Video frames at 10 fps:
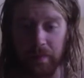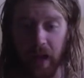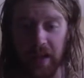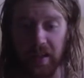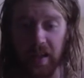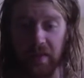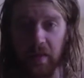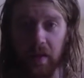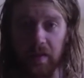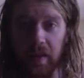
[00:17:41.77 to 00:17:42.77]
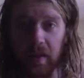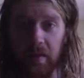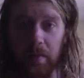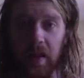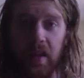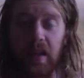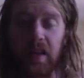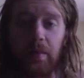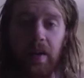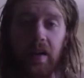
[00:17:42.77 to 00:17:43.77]
I did get involved at the pit at
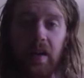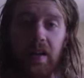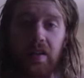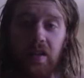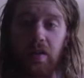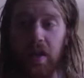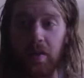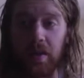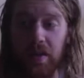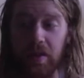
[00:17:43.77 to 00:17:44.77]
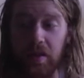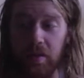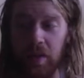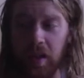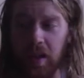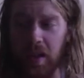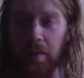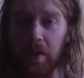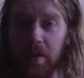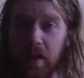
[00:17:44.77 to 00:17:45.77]
the Baroness show that I went to a
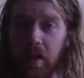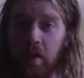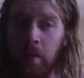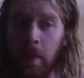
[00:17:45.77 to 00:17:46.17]
month ago,